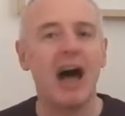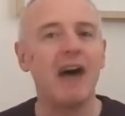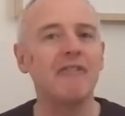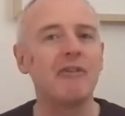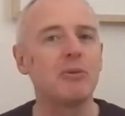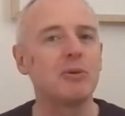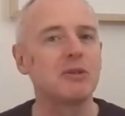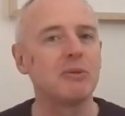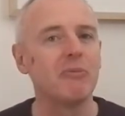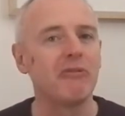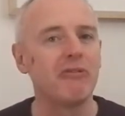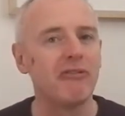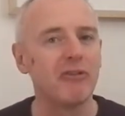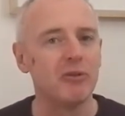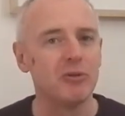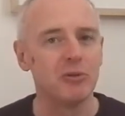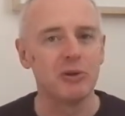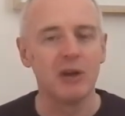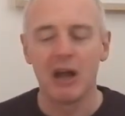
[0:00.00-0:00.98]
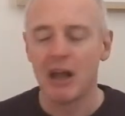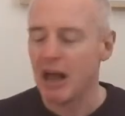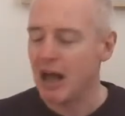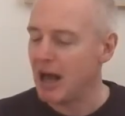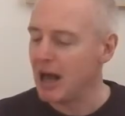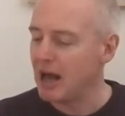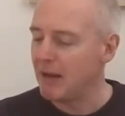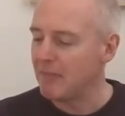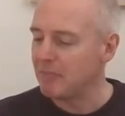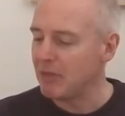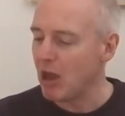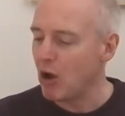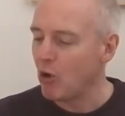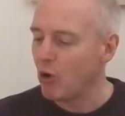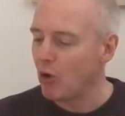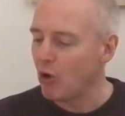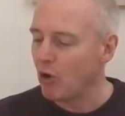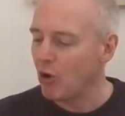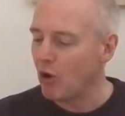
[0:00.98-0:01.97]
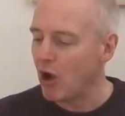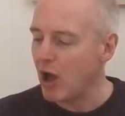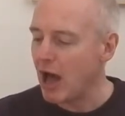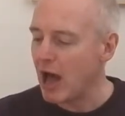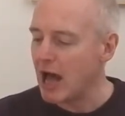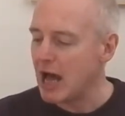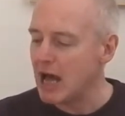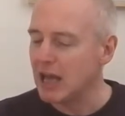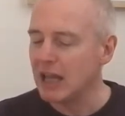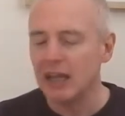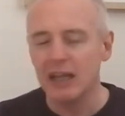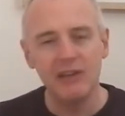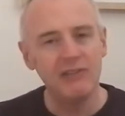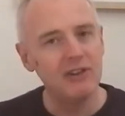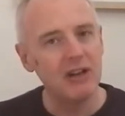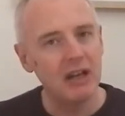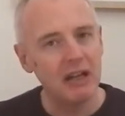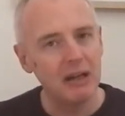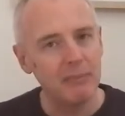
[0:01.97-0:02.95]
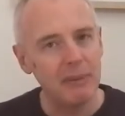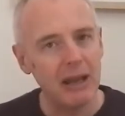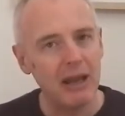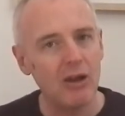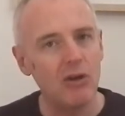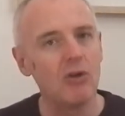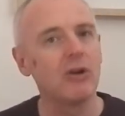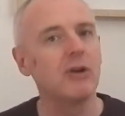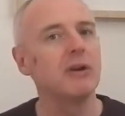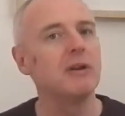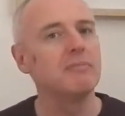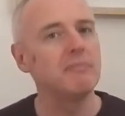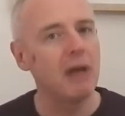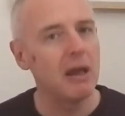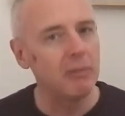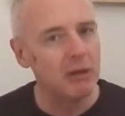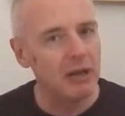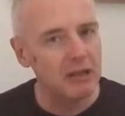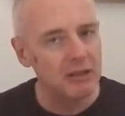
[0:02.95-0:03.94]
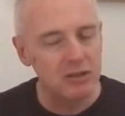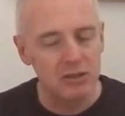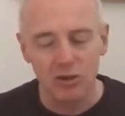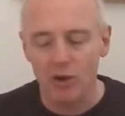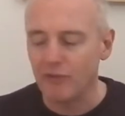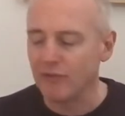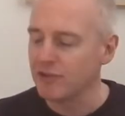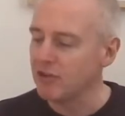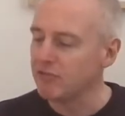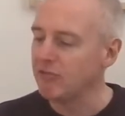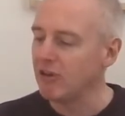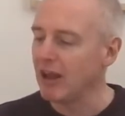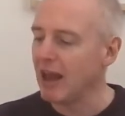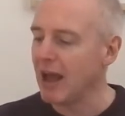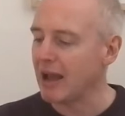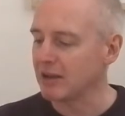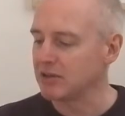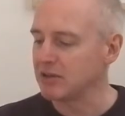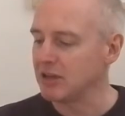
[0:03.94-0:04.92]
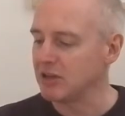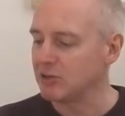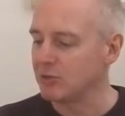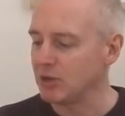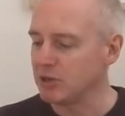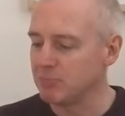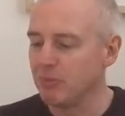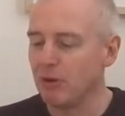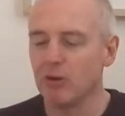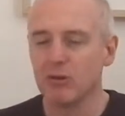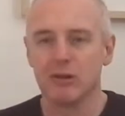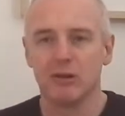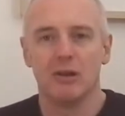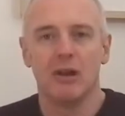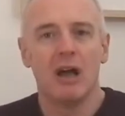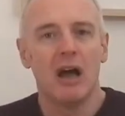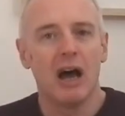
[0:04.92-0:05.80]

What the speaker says: Have it with some food, or leave it a little bit longer and maybe it'll soften and relax into its bottle.